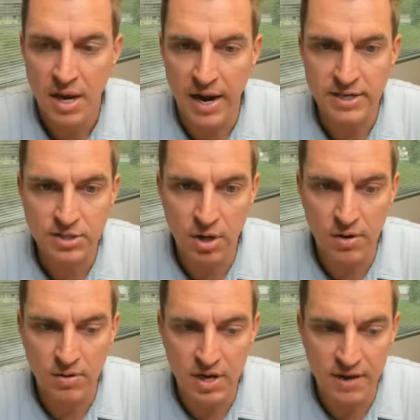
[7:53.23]
And
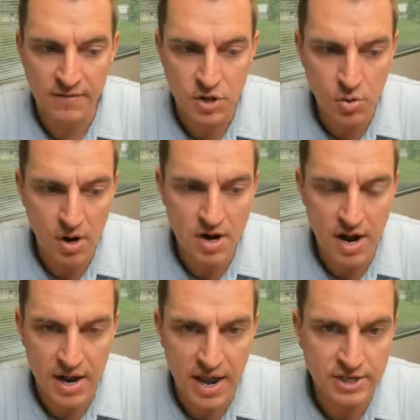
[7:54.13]
so if you are
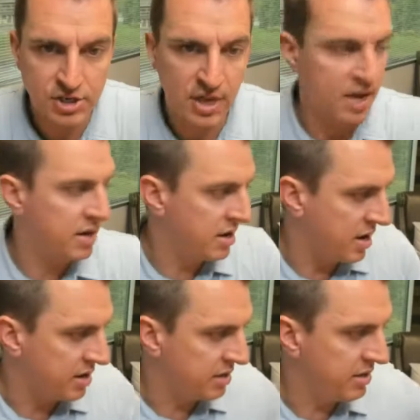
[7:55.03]
not educated
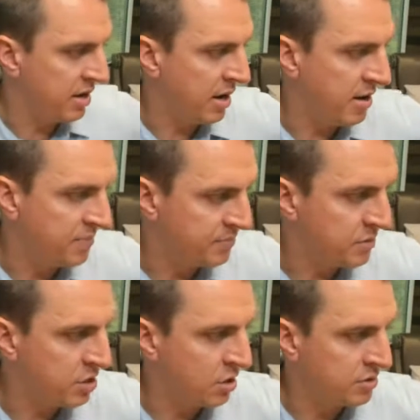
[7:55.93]
on it,
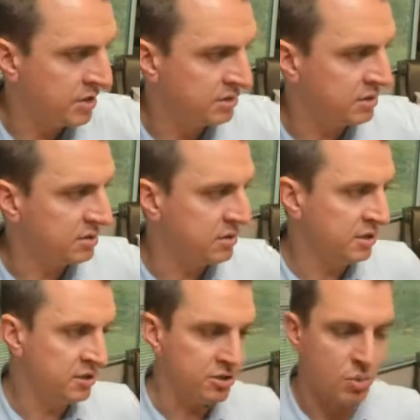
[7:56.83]
this
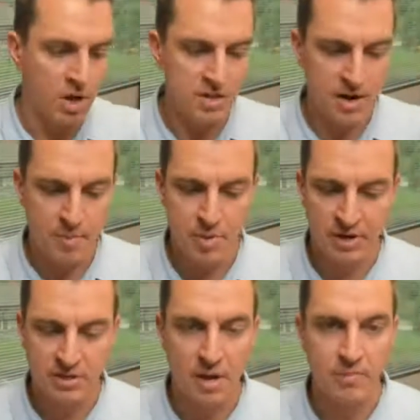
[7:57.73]
is one that I
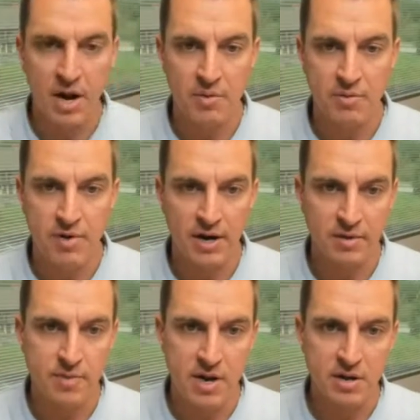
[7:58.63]
picked up that I would
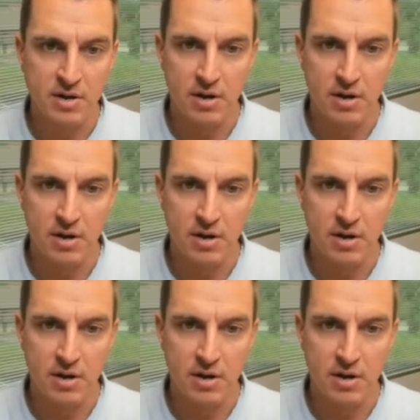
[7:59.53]
recommend